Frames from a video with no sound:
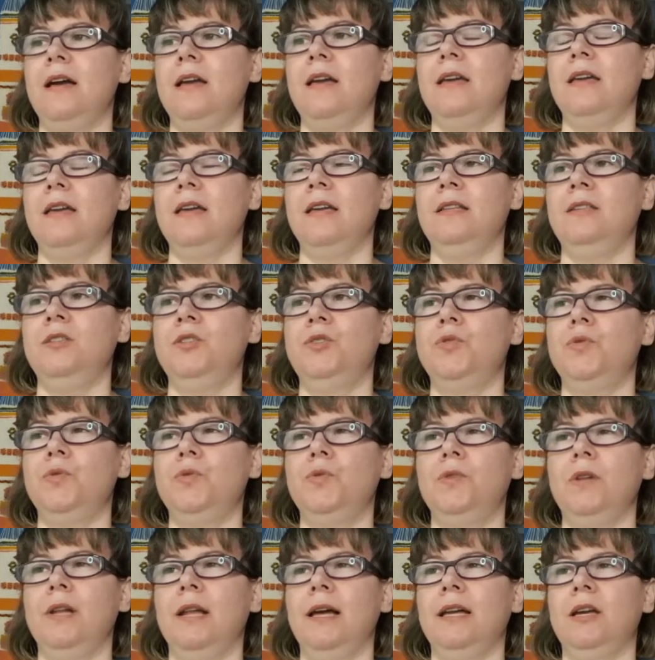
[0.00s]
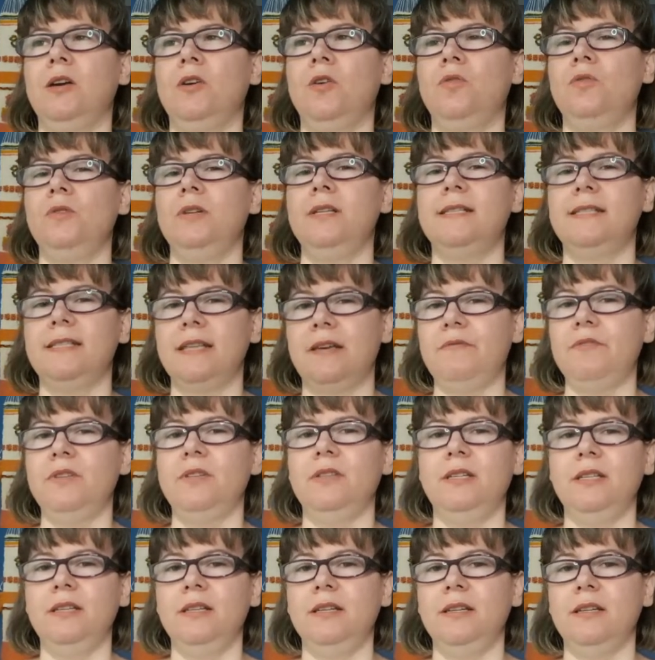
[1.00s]
it took like only
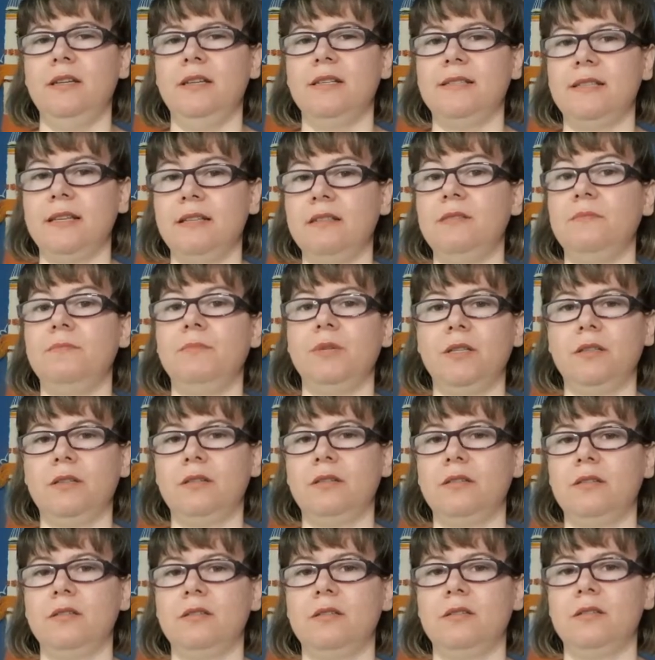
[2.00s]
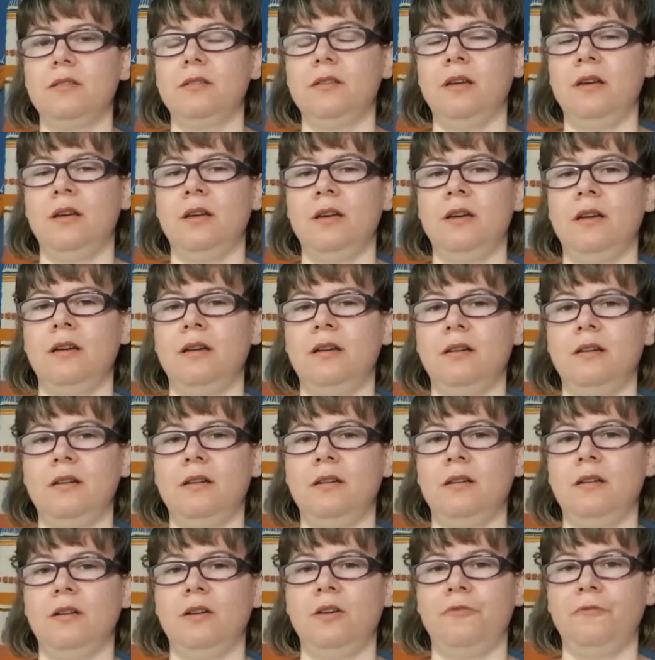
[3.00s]
70 centimeters
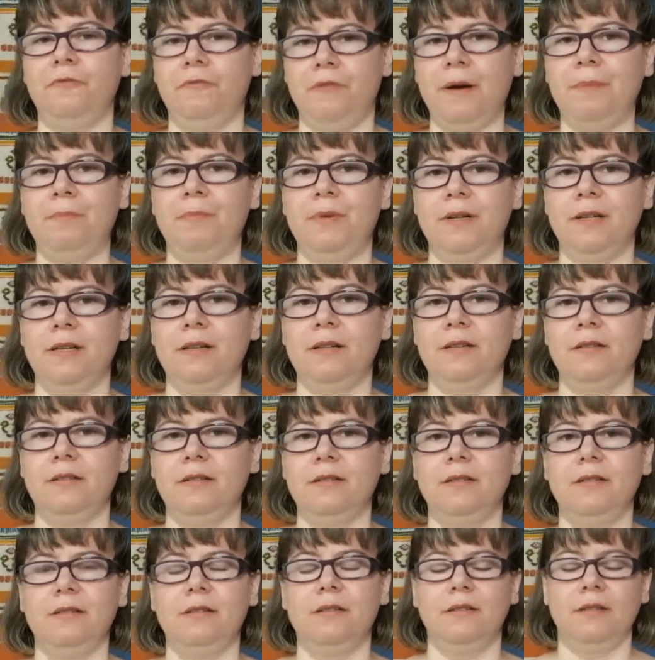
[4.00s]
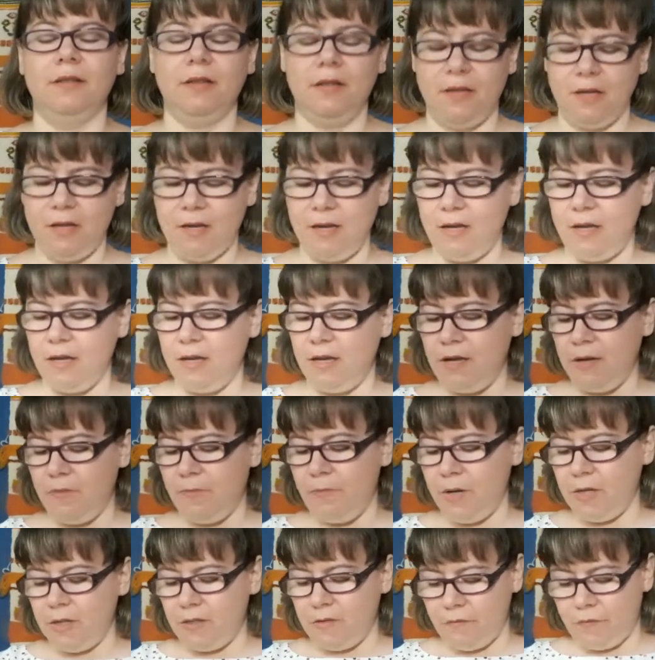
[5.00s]
of fabric.
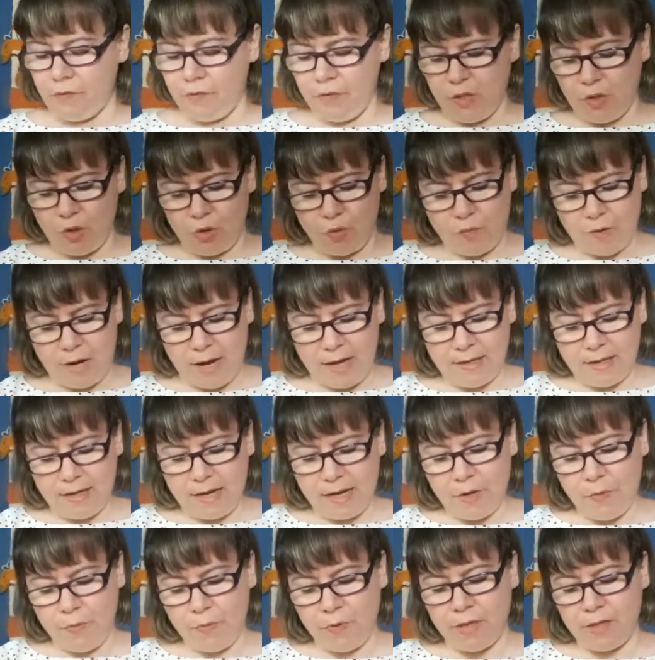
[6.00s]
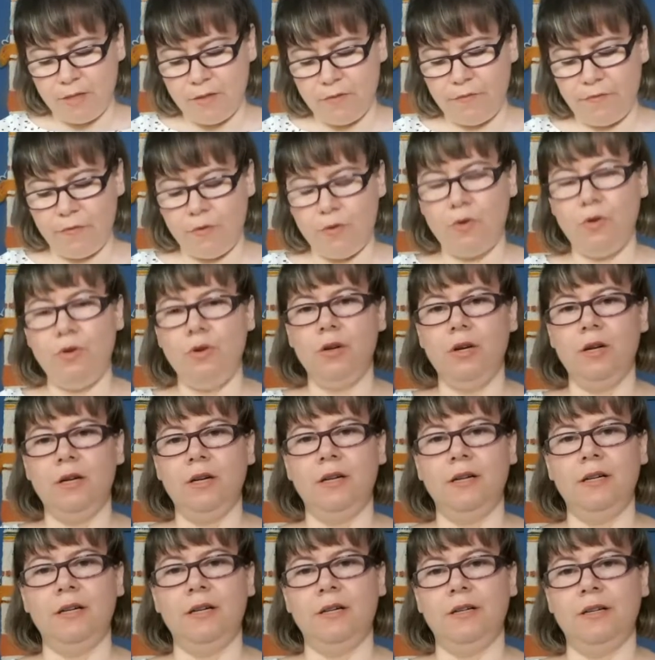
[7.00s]
But for this one I went for
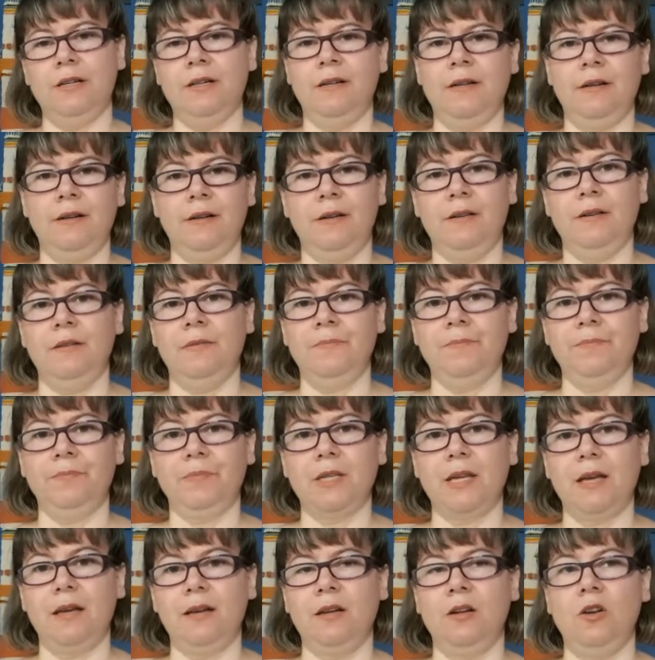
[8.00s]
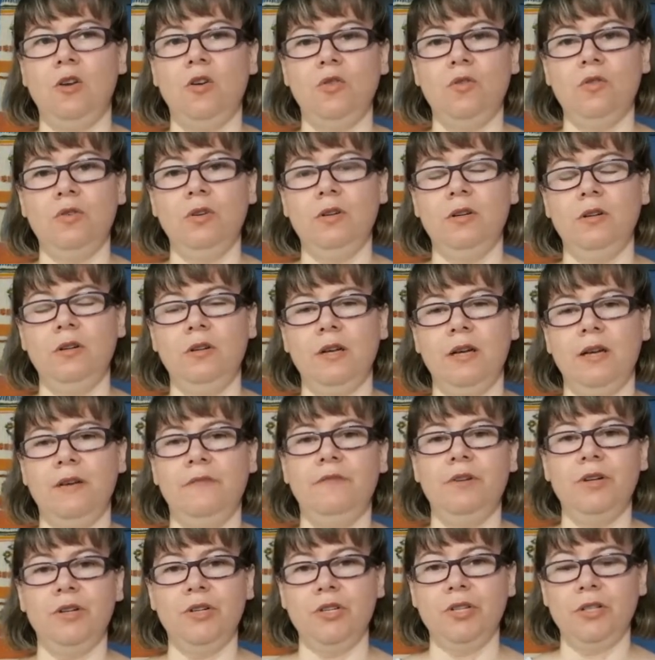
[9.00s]
a longer
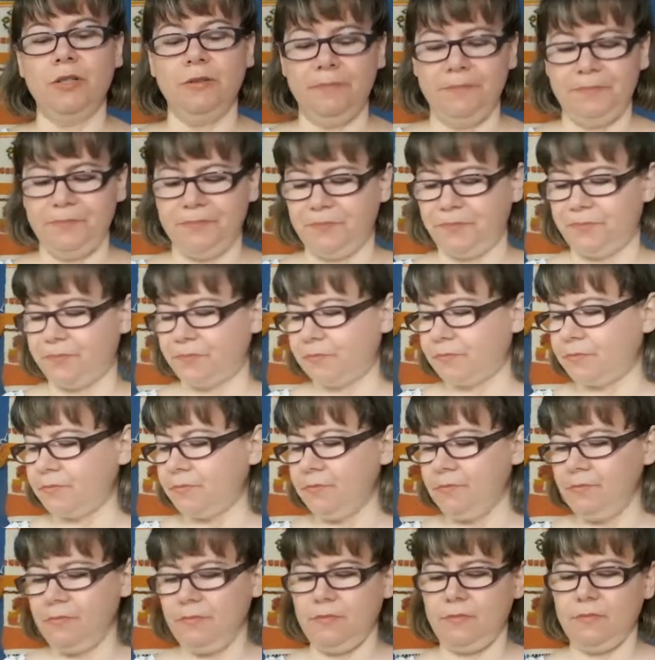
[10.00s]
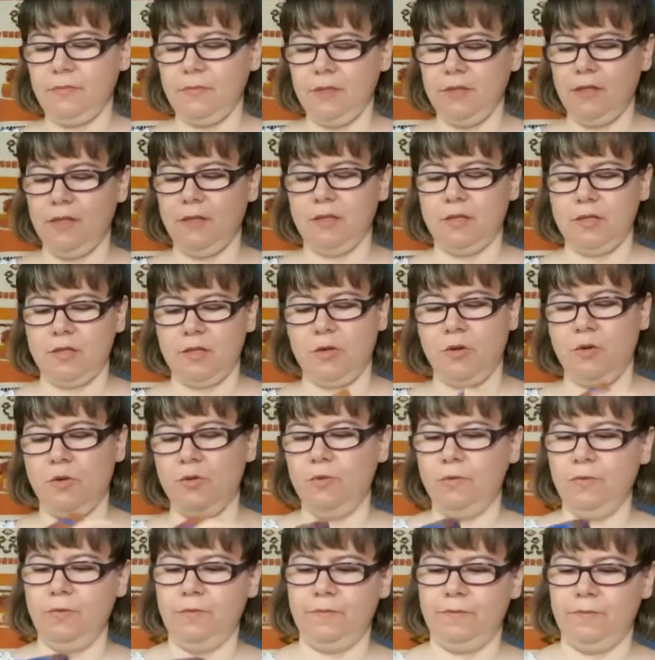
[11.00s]
version,
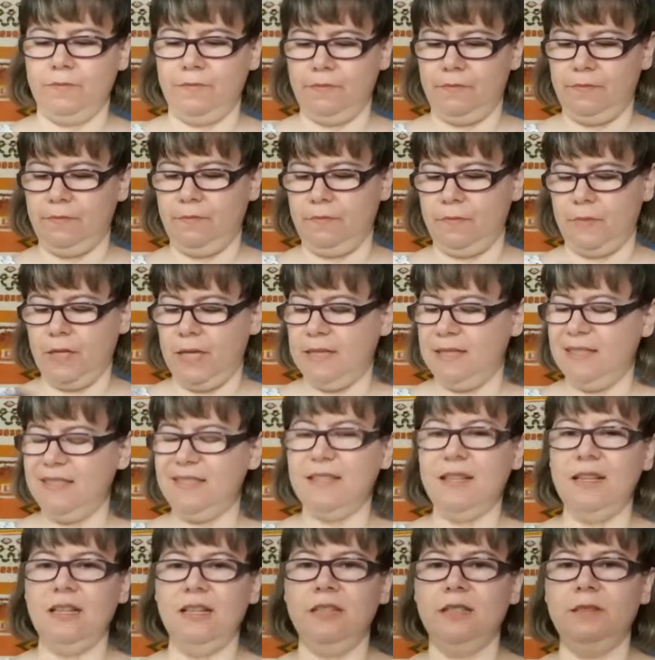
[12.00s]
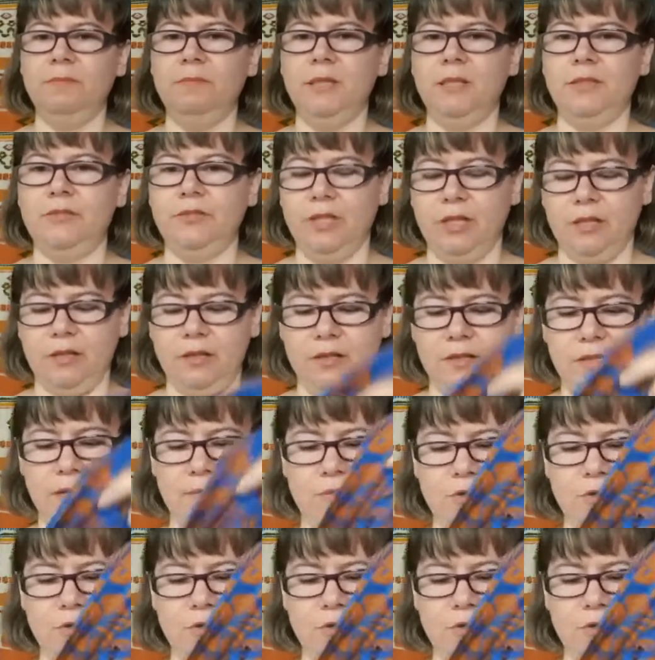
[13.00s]
so it's a little bit wrinkled, I'm